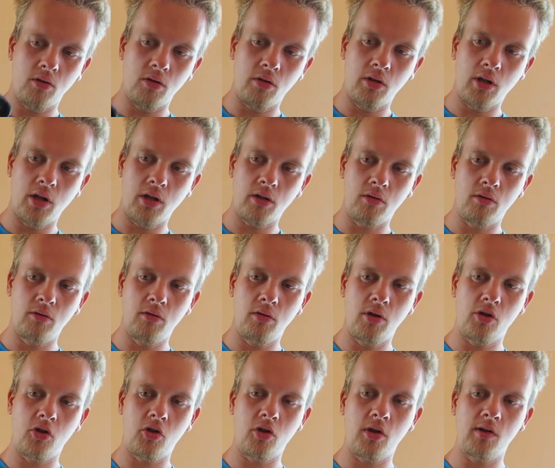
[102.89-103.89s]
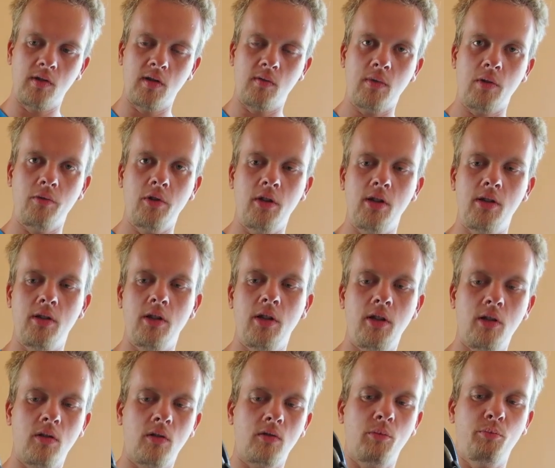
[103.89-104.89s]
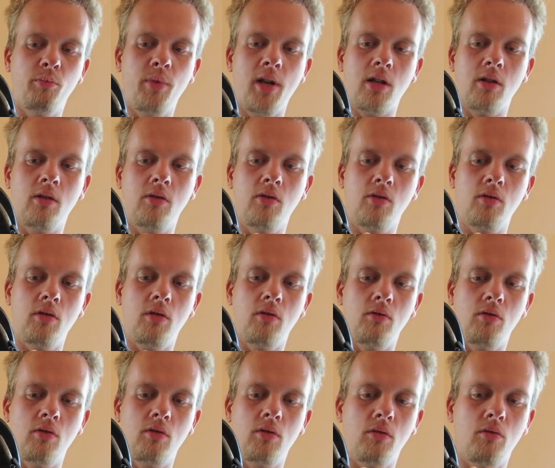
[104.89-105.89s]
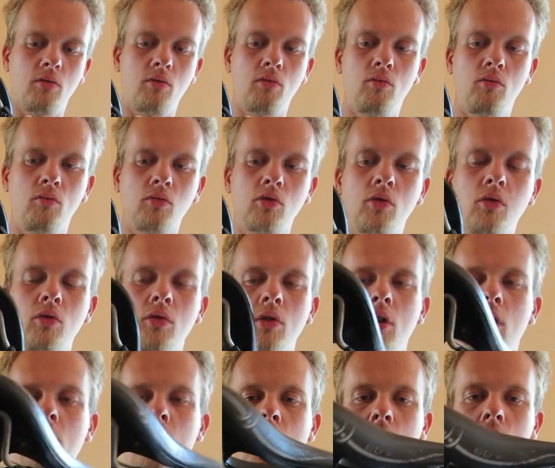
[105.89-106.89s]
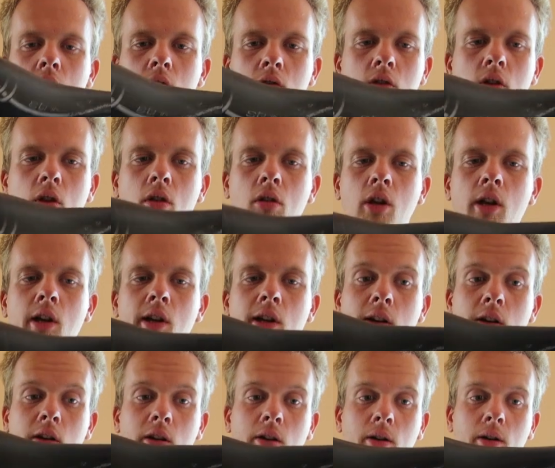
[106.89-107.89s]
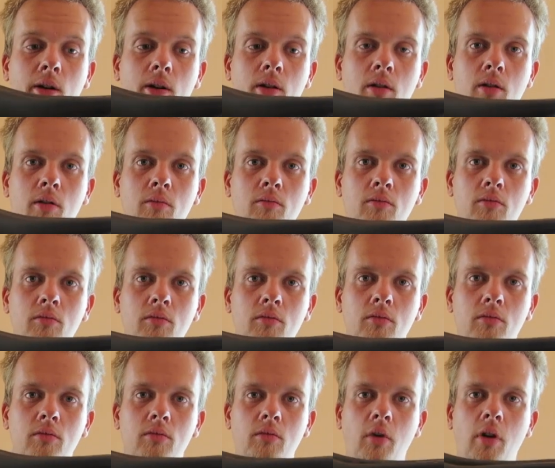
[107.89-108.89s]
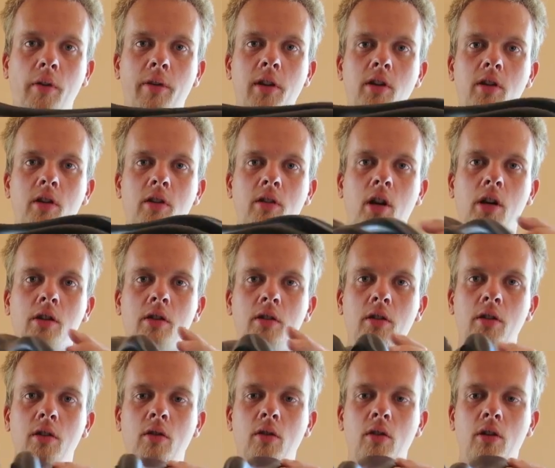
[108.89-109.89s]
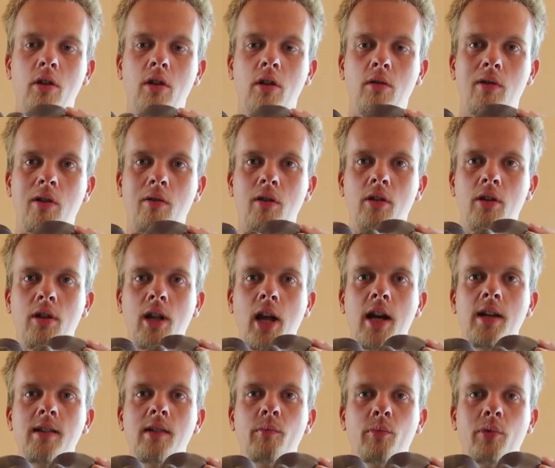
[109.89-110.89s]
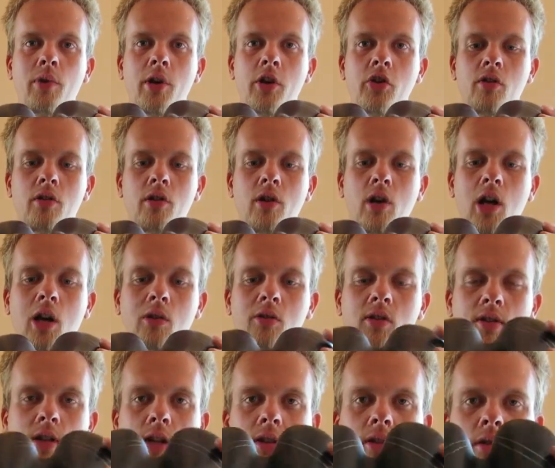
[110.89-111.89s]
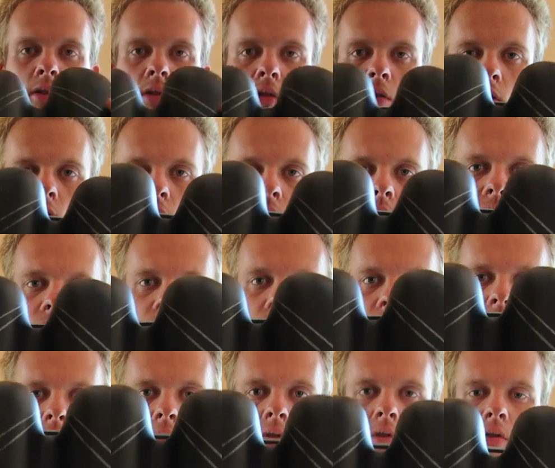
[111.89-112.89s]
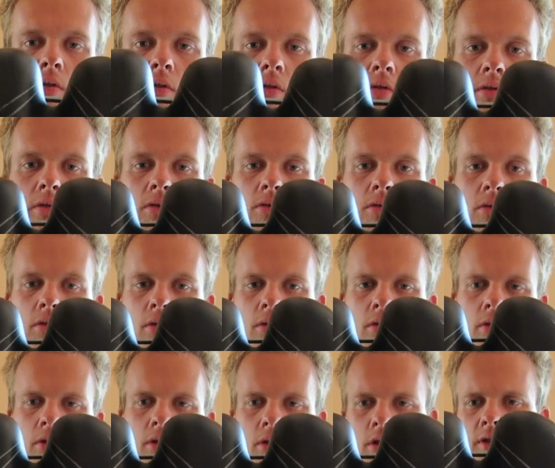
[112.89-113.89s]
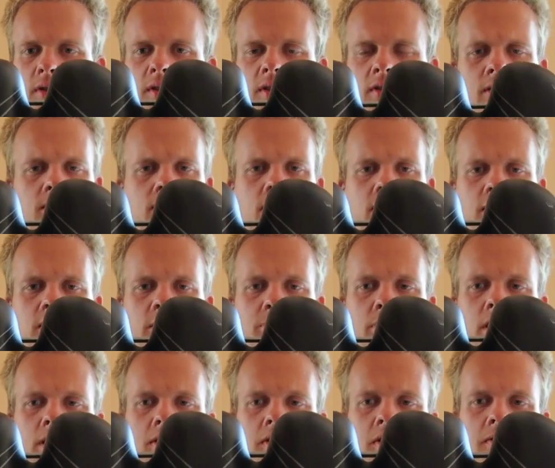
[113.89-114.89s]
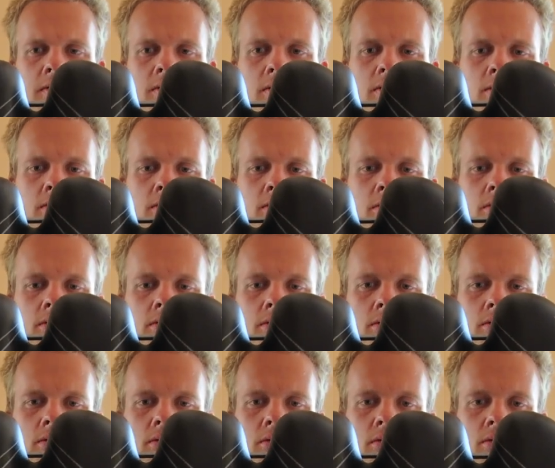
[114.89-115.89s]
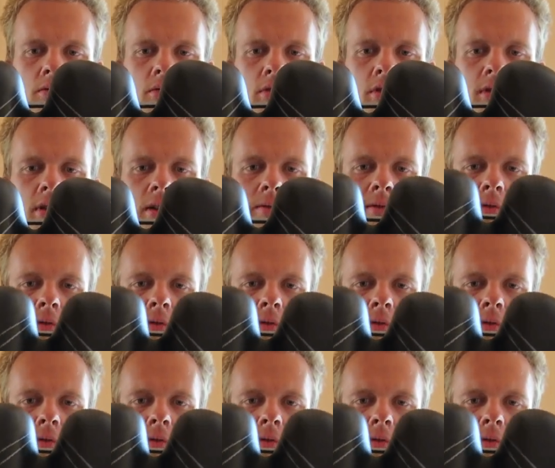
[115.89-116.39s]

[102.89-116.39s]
you can like adjust very easily here on the back, so it's like cool. So I think it got you a very nice impression how the saddle looks. Also, it's not that expensive. Just